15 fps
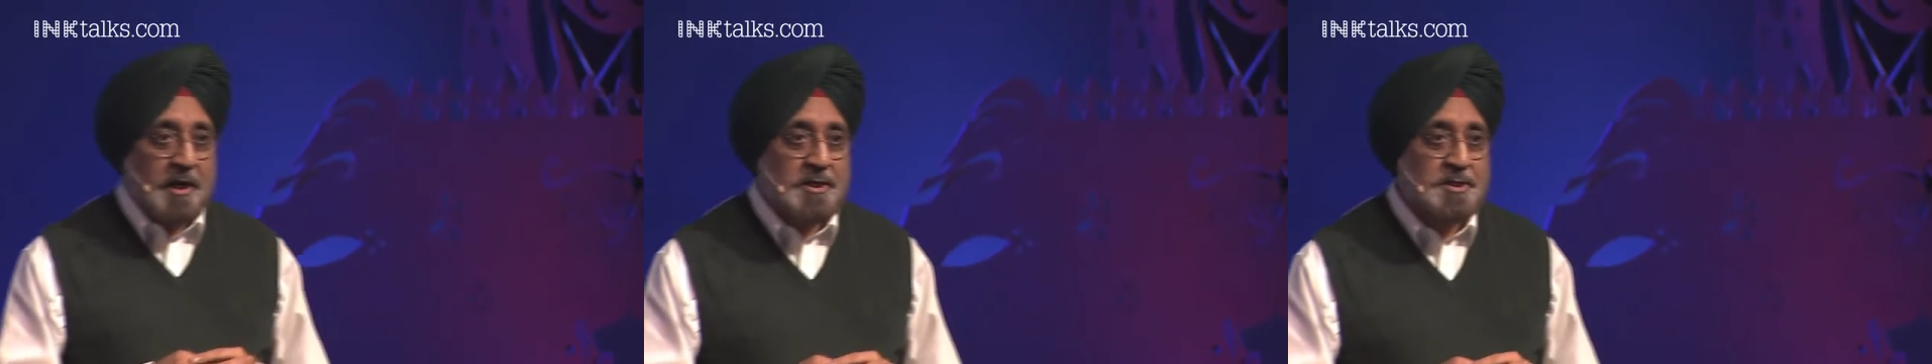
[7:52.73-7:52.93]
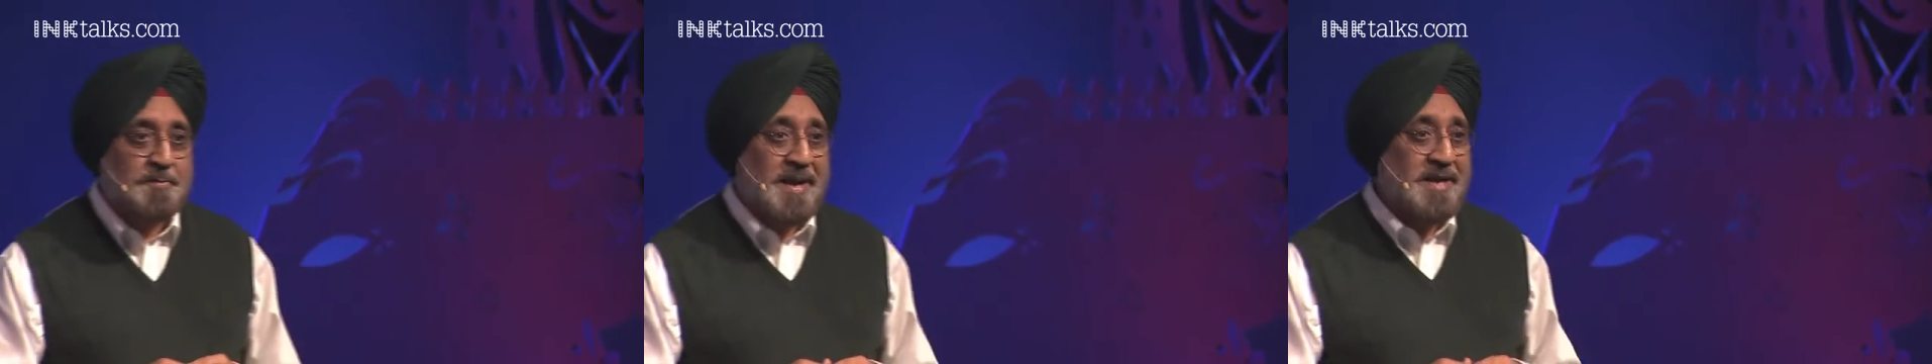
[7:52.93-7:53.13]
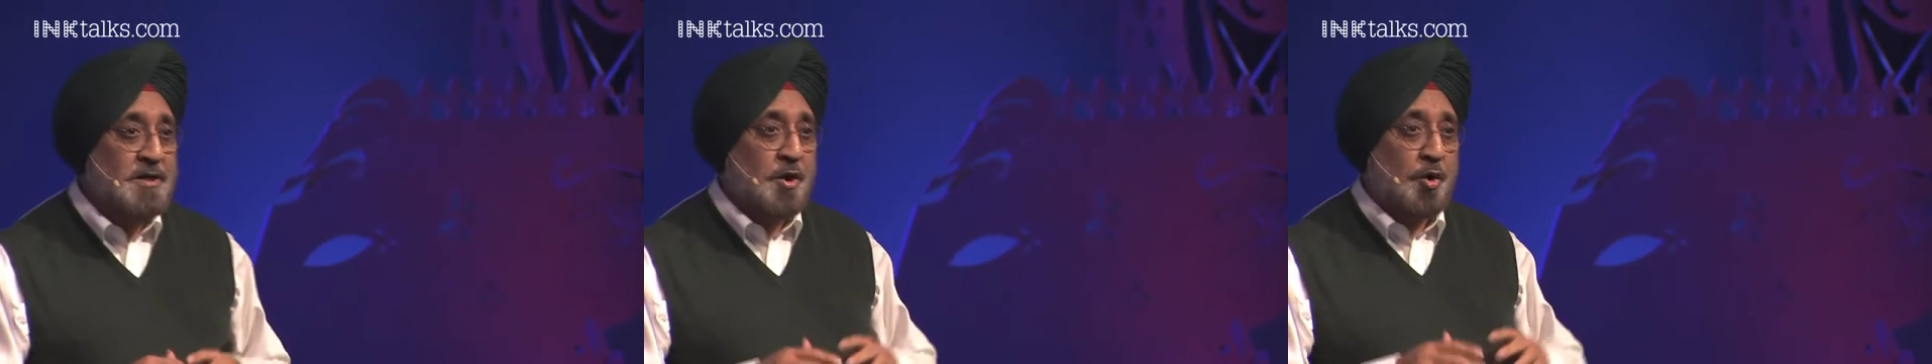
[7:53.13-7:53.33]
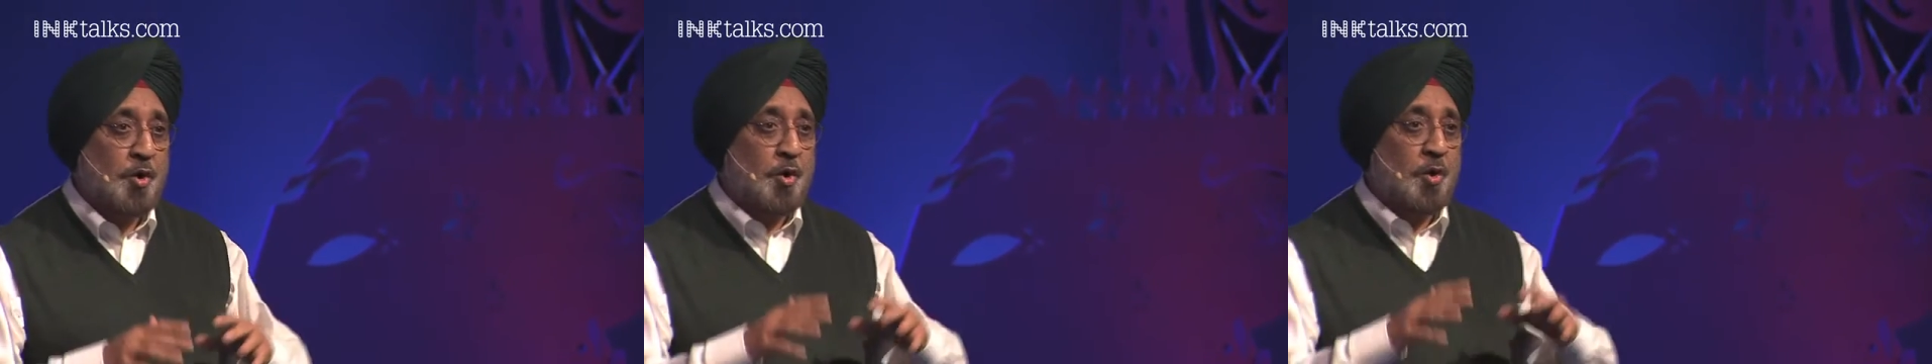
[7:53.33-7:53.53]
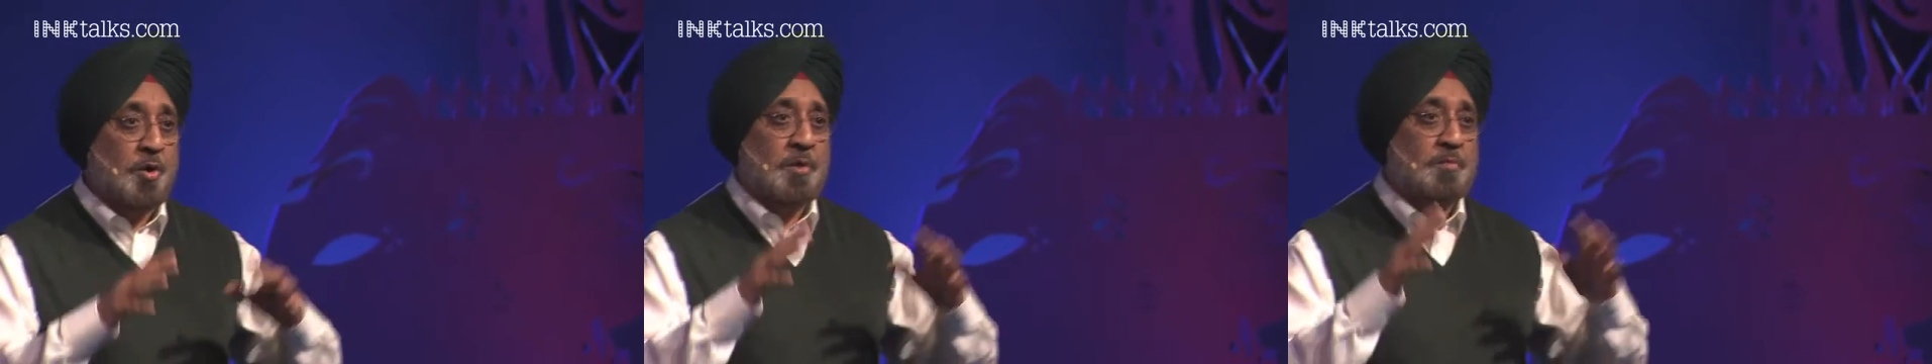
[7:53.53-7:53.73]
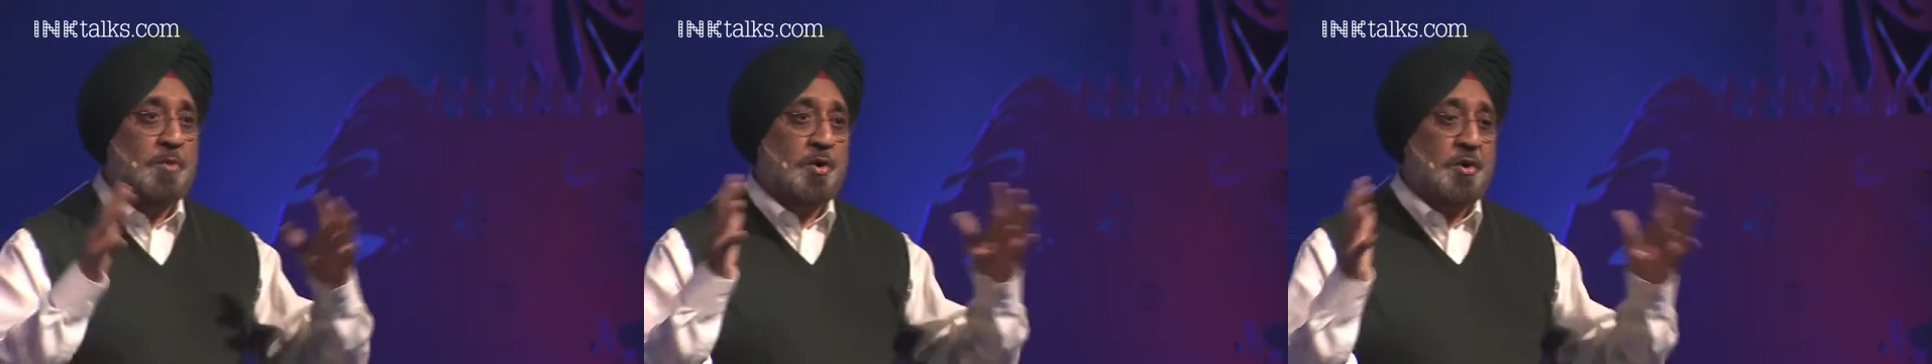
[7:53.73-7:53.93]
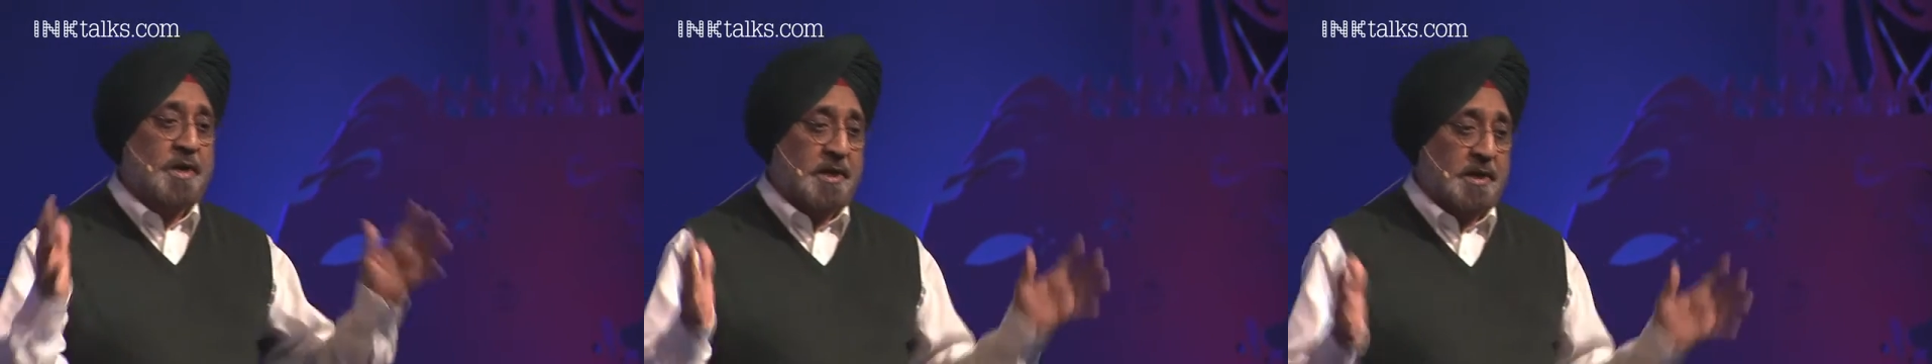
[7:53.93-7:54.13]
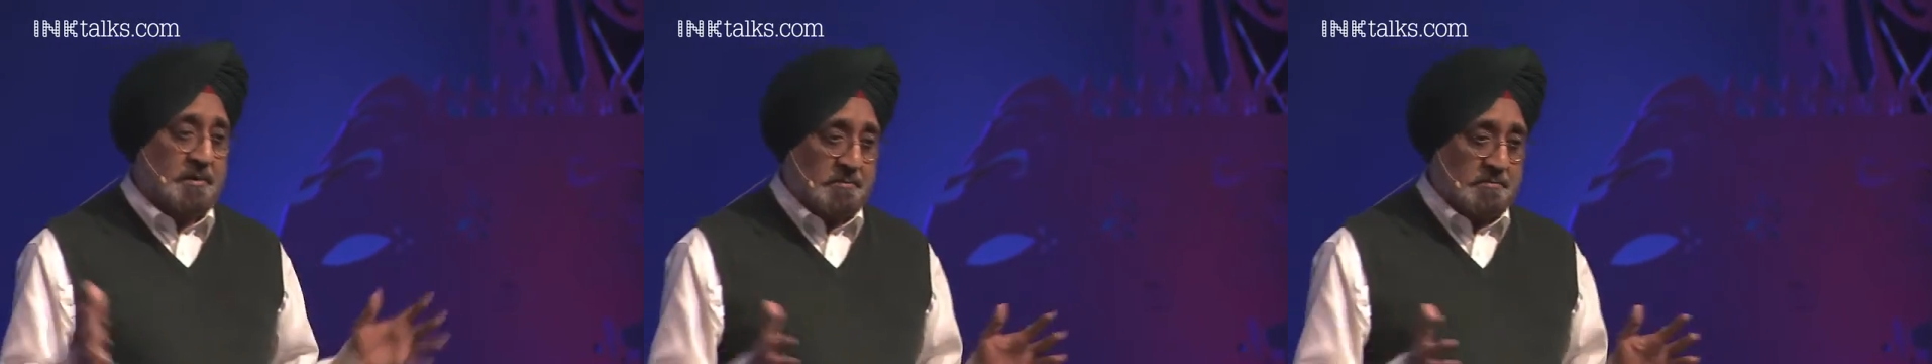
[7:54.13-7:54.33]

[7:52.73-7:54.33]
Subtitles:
spent a whole morning